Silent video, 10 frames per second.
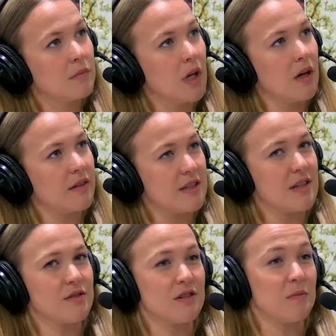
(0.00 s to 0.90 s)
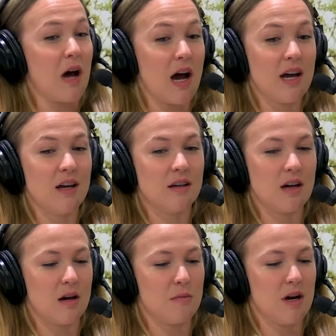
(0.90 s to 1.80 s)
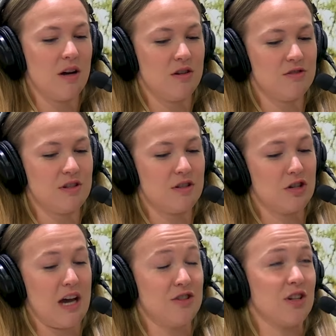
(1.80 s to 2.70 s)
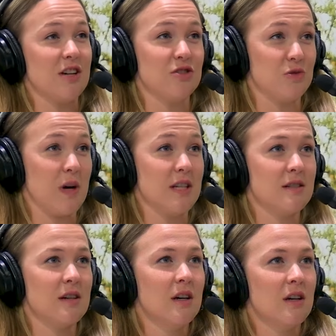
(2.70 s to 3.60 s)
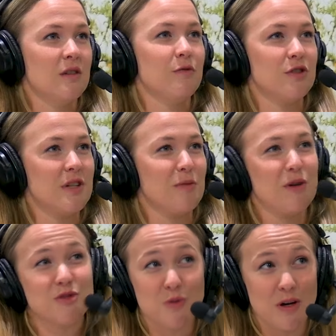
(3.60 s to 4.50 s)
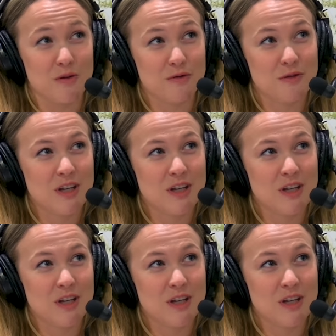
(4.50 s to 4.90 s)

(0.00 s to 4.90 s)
Yeah, that sounds awesome. I got my Hunters in Education twice. The first time when I was 12.